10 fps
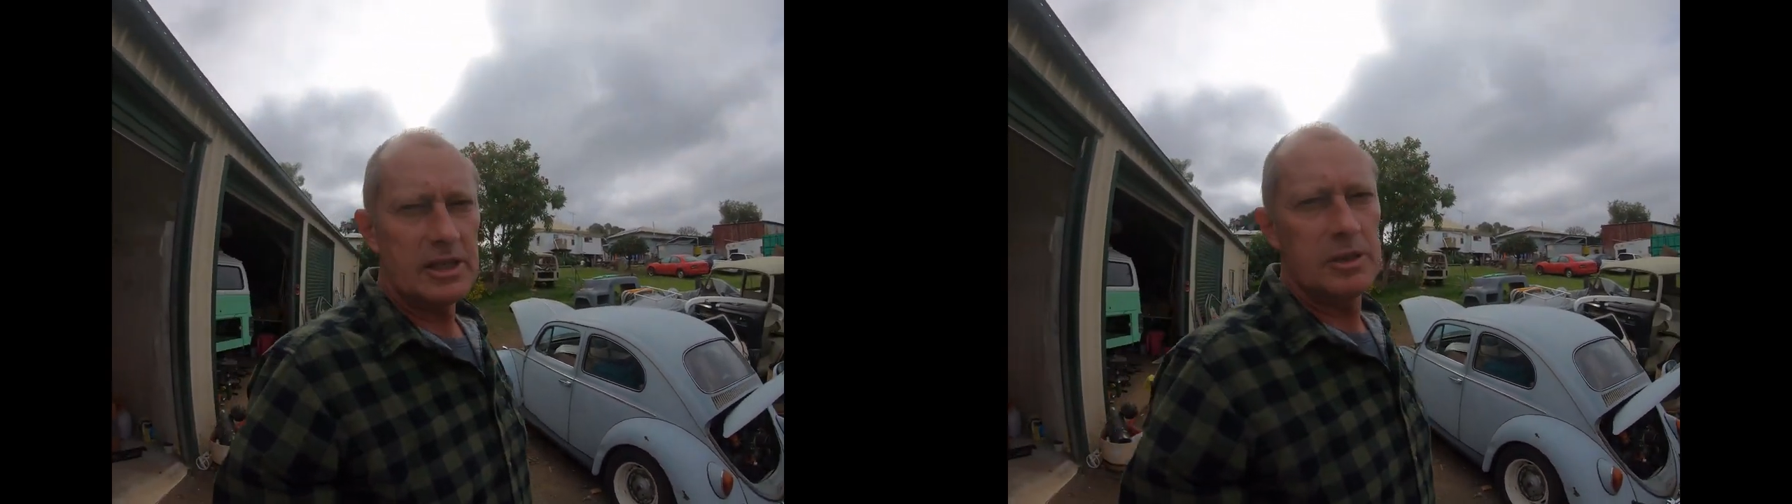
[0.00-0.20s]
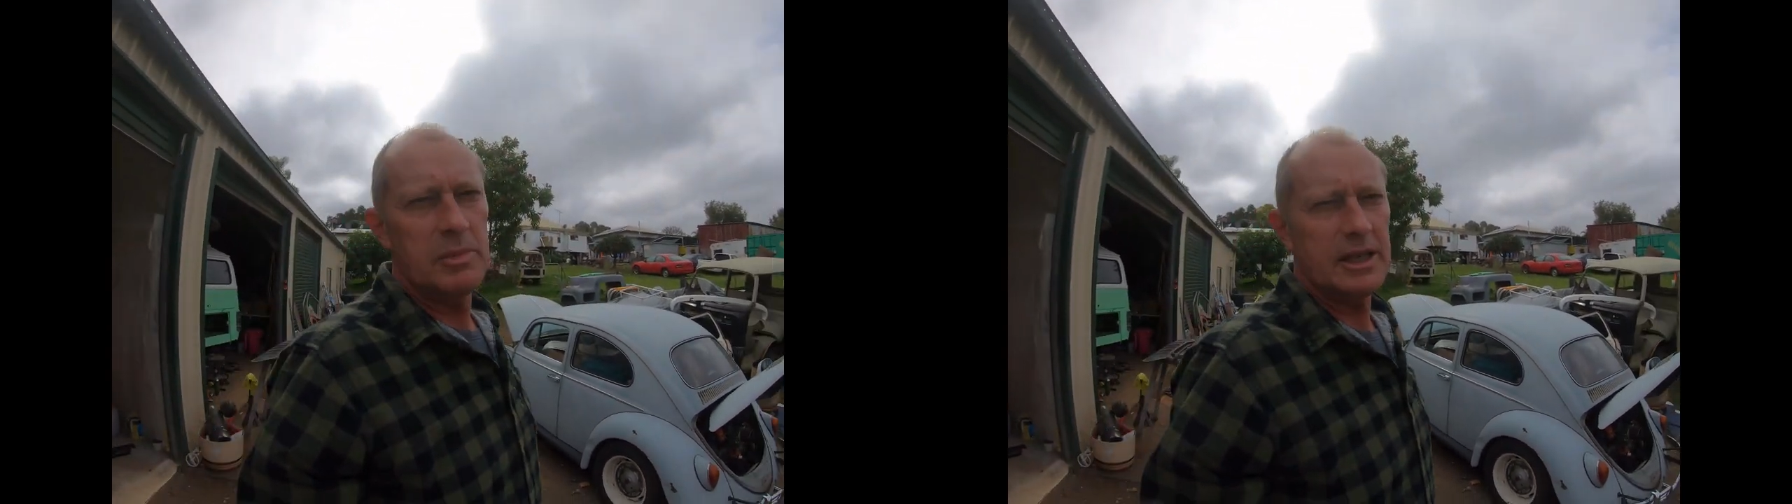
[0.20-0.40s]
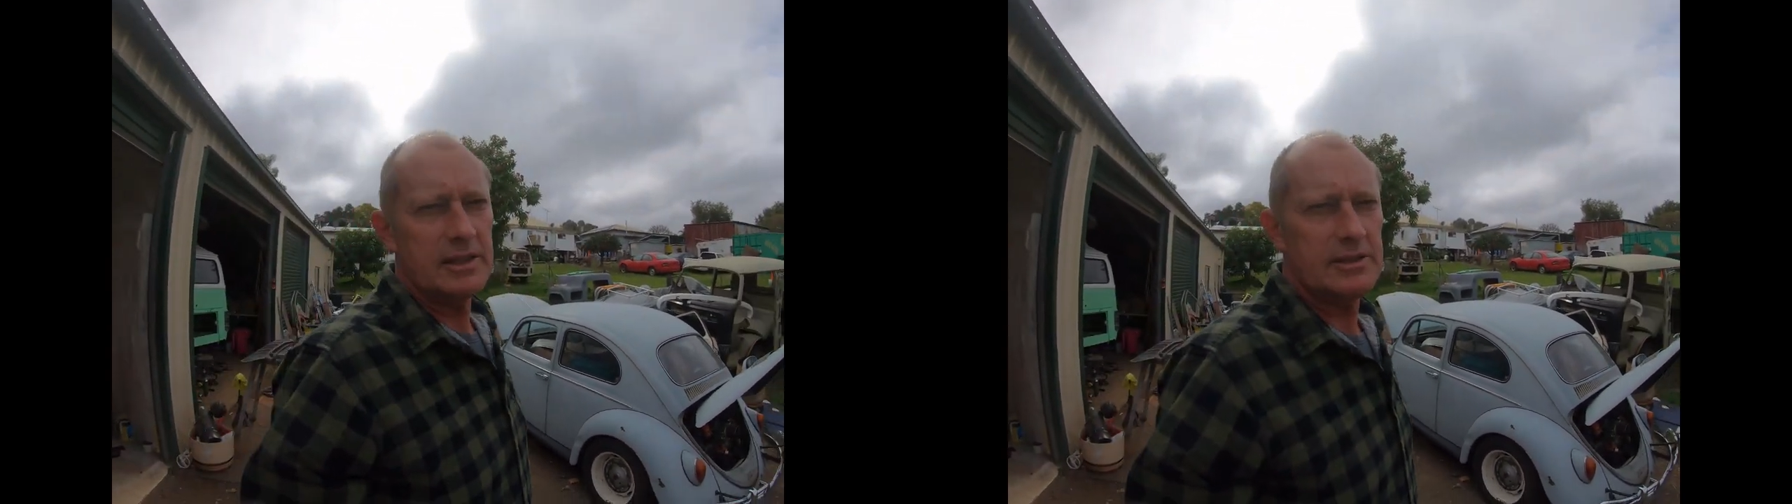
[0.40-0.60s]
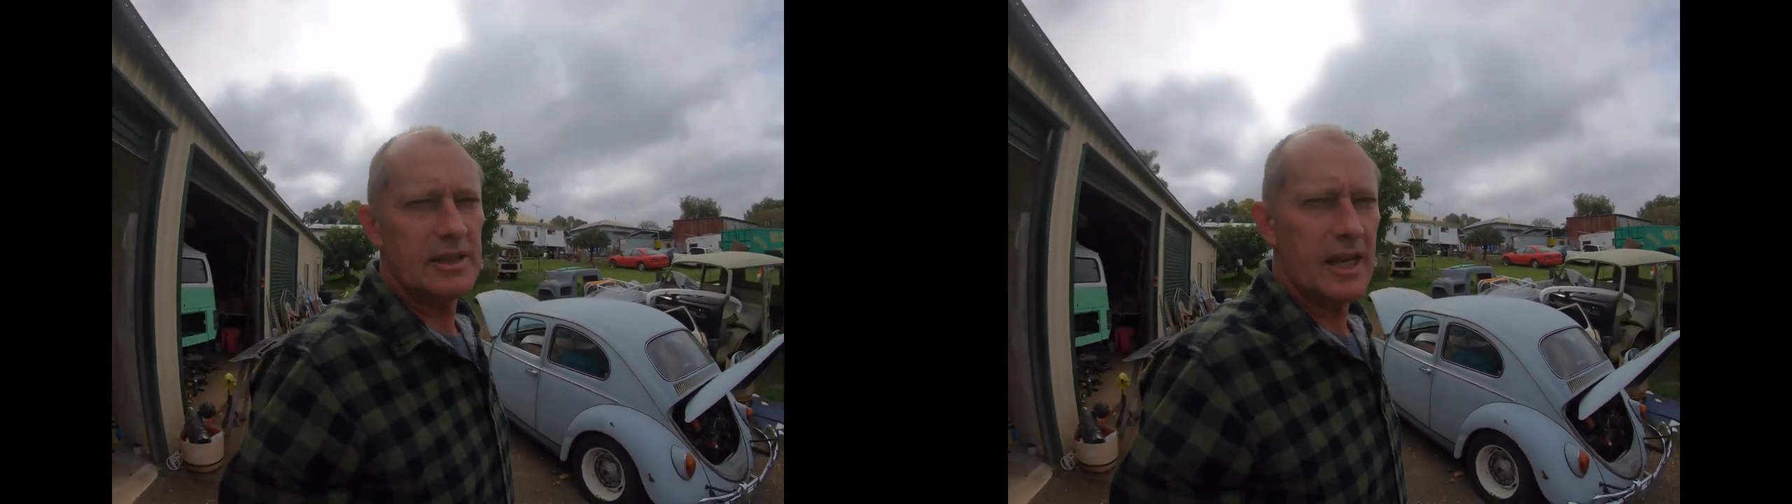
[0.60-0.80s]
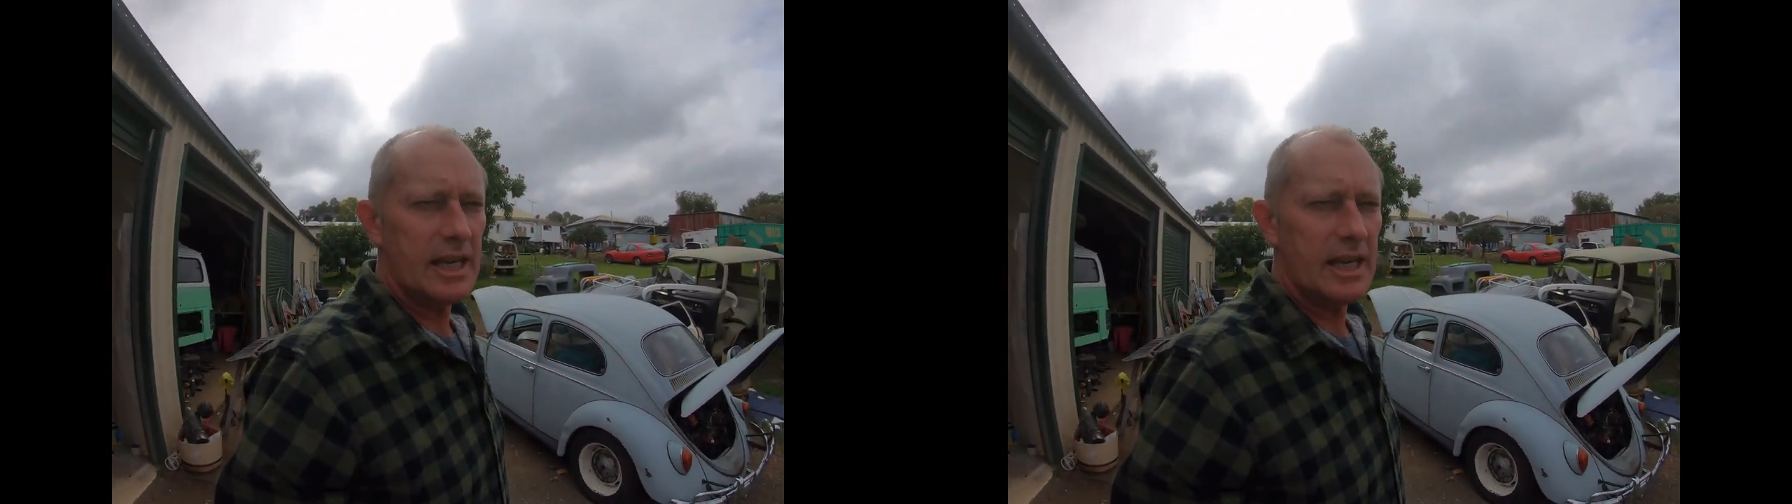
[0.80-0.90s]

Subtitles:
you're committing to